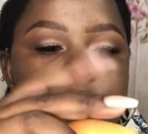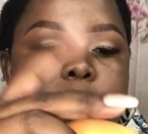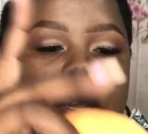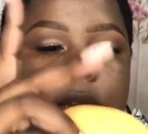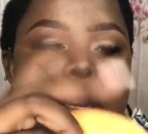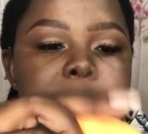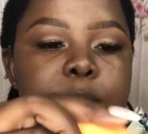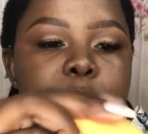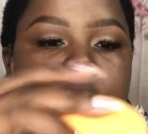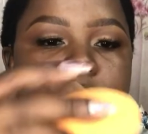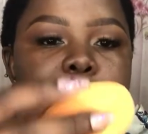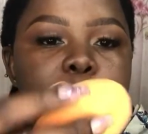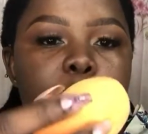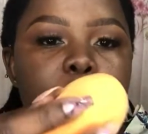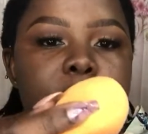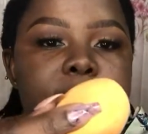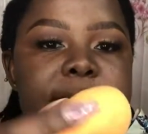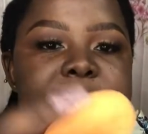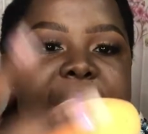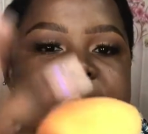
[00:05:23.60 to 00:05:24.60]
remove
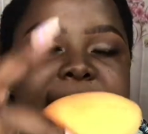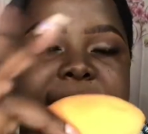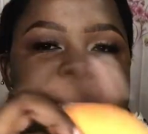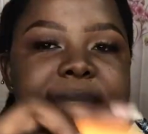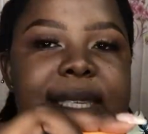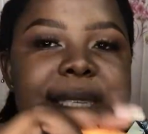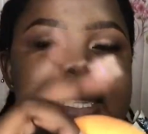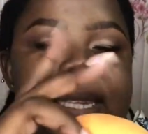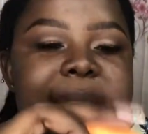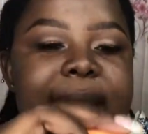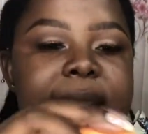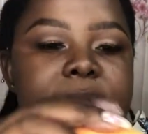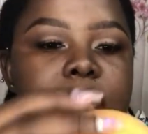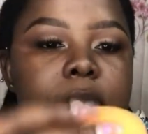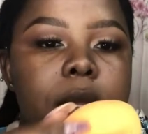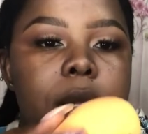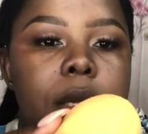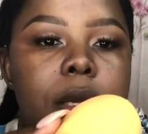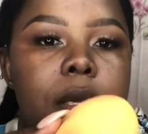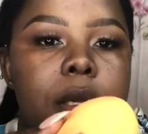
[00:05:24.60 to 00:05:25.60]
all the excess. Like,
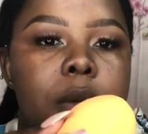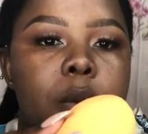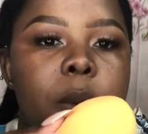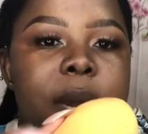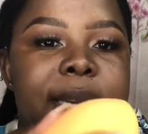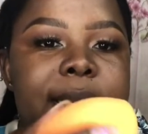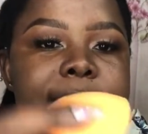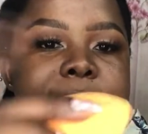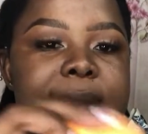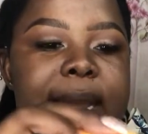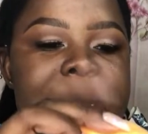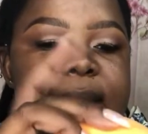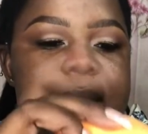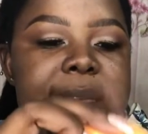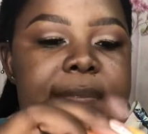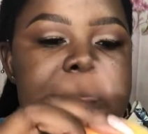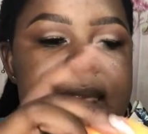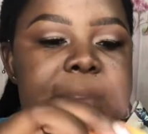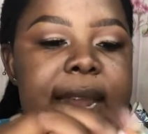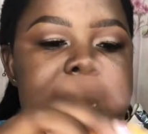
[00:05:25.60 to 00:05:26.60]
you want a
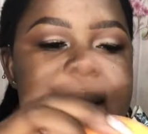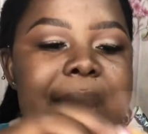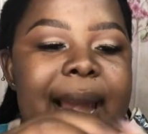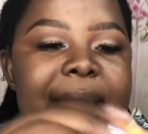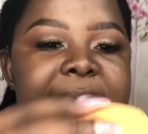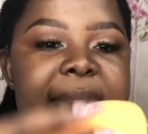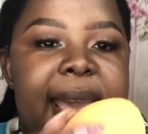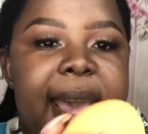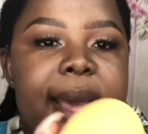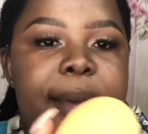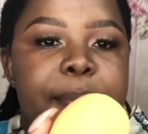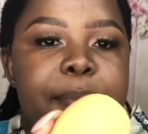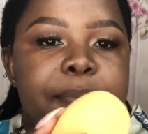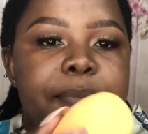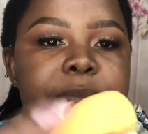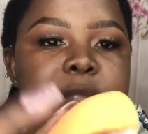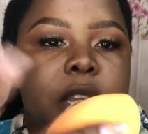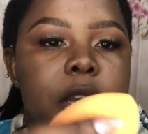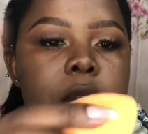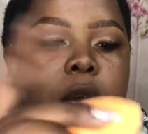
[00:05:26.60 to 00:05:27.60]
thin layer
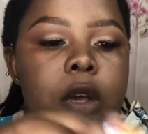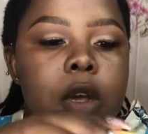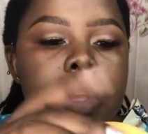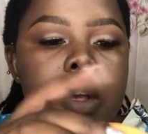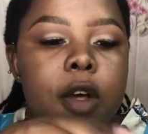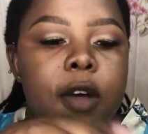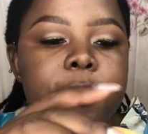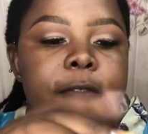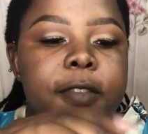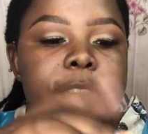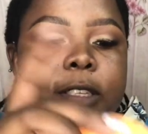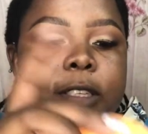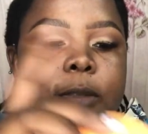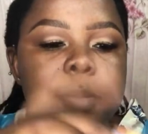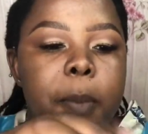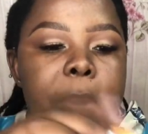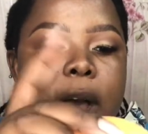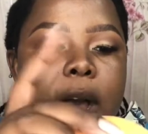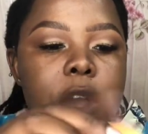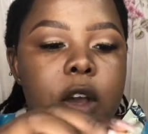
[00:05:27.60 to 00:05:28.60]
of this
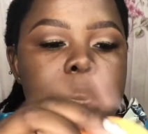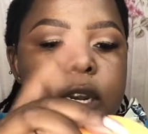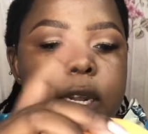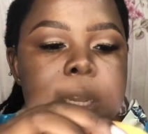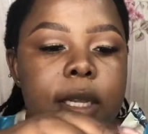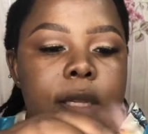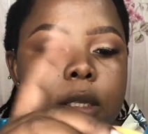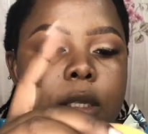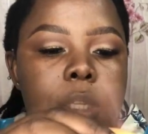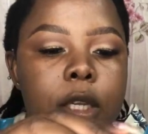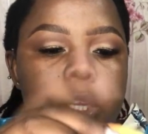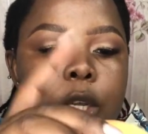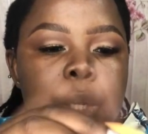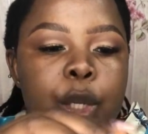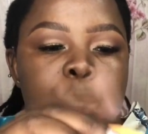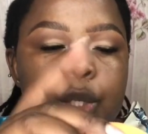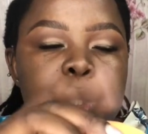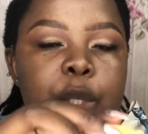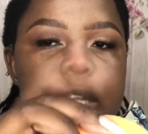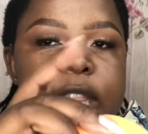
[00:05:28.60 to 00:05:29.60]
powder
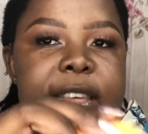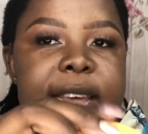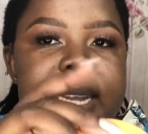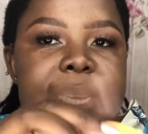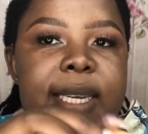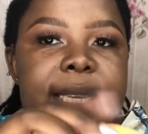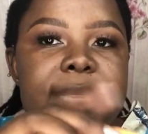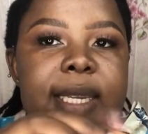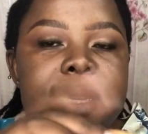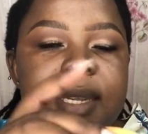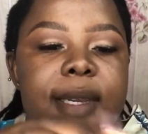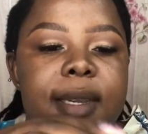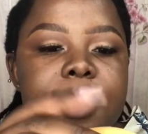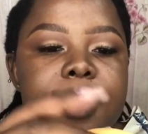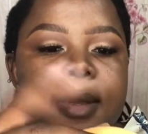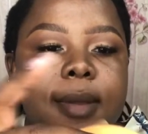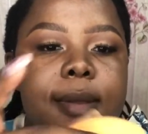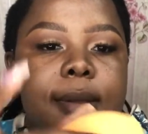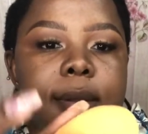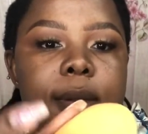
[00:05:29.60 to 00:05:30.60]
so that
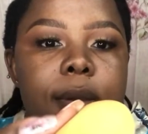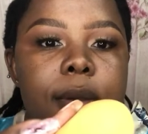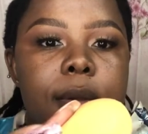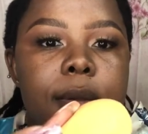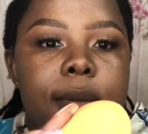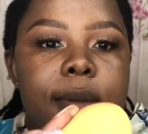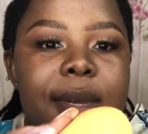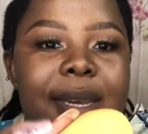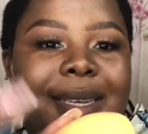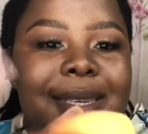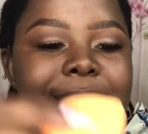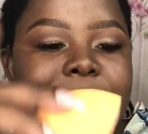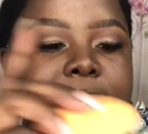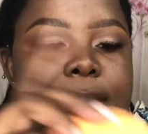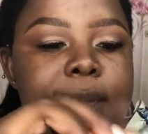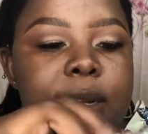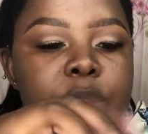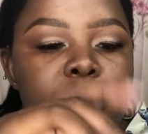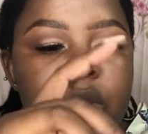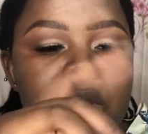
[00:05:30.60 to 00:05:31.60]
it
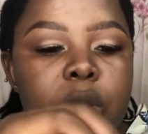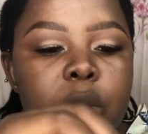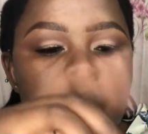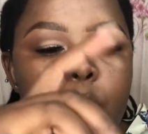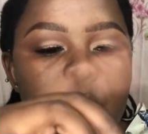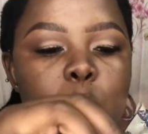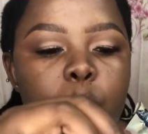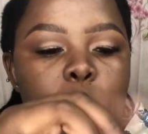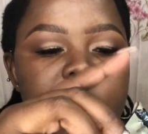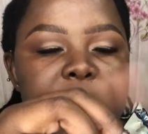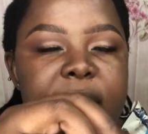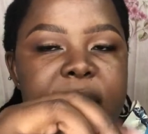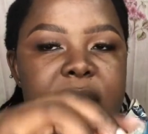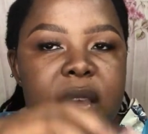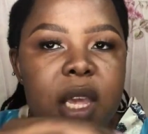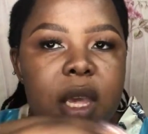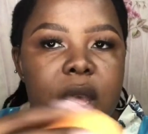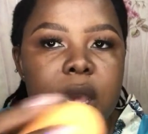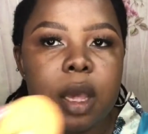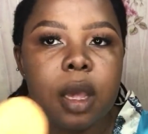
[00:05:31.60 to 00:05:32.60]
doesn't look all
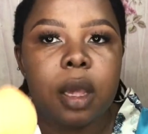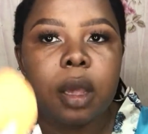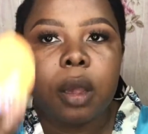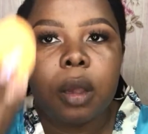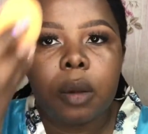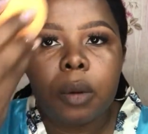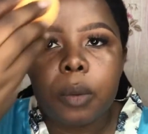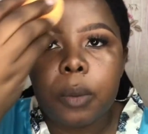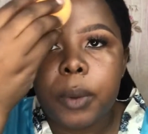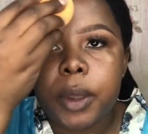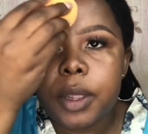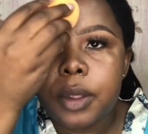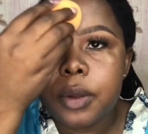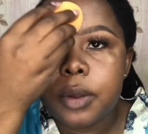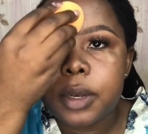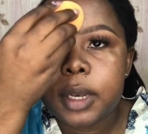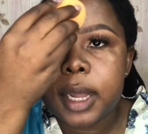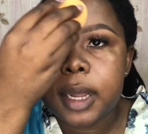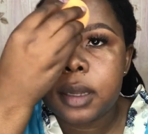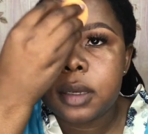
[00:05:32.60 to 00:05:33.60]
cakey when you're
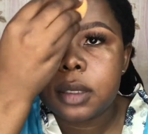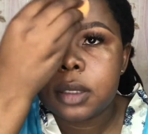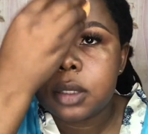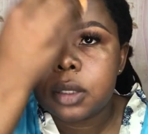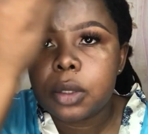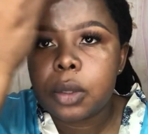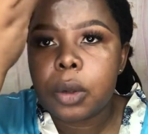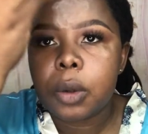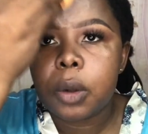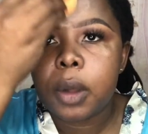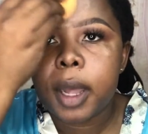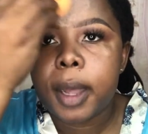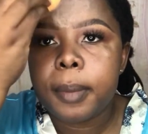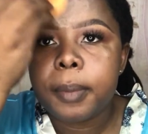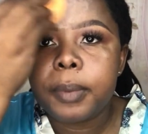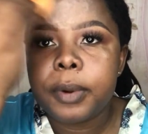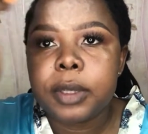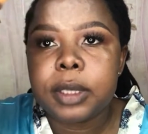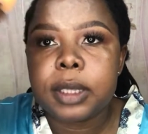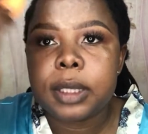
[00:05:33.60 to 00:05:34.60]
done. So I
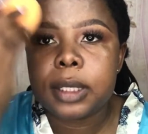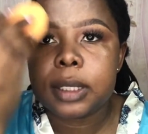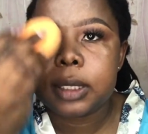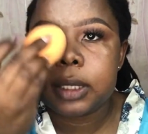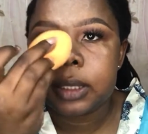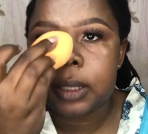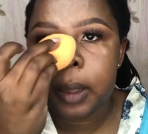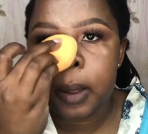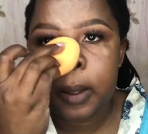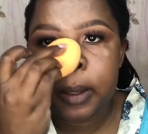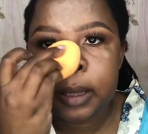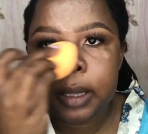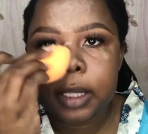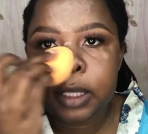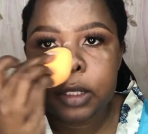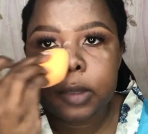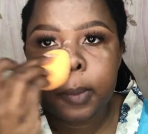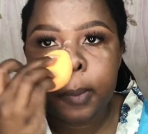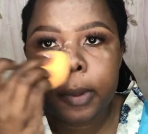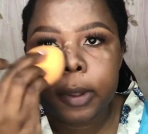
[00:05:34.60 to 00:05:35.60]
put this on the
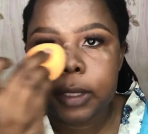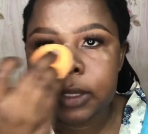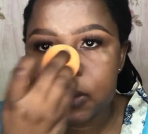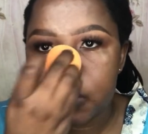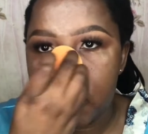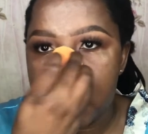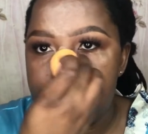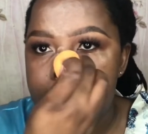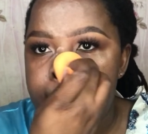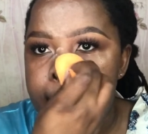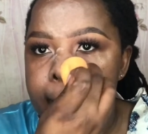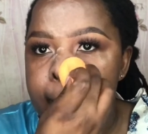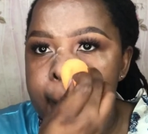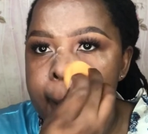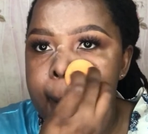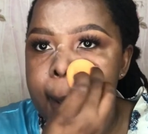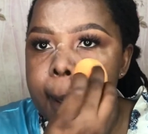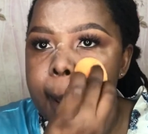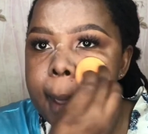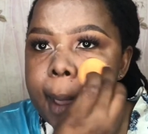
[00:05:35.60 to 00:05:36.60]
spots where
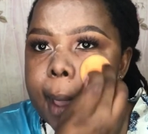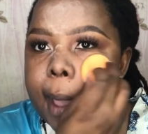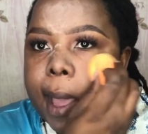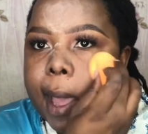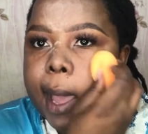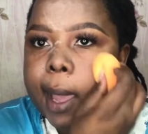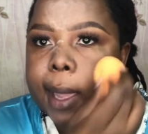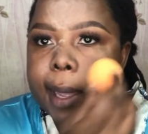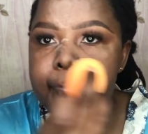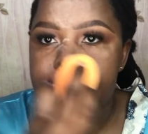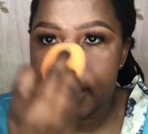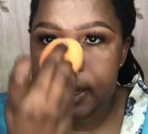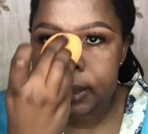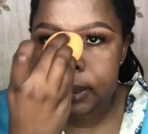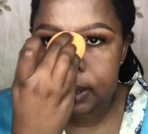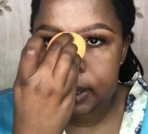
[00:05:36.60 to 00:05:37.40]
I get